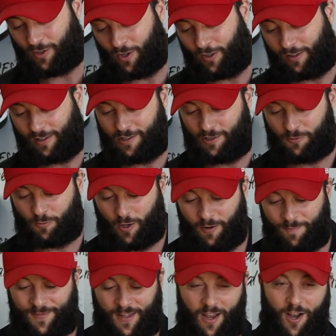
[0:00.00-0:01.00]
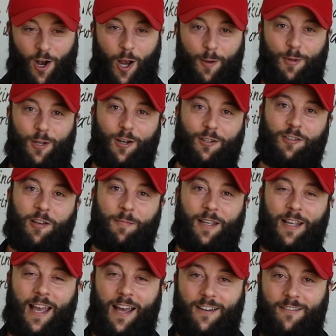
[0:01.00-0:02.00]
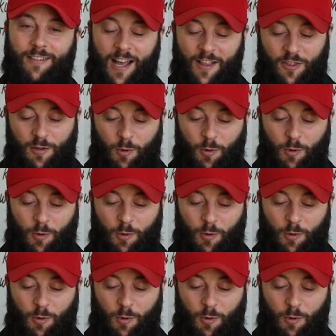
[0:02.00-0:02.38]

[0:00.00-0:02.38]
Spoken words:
Only as well. Hope you got something out of that.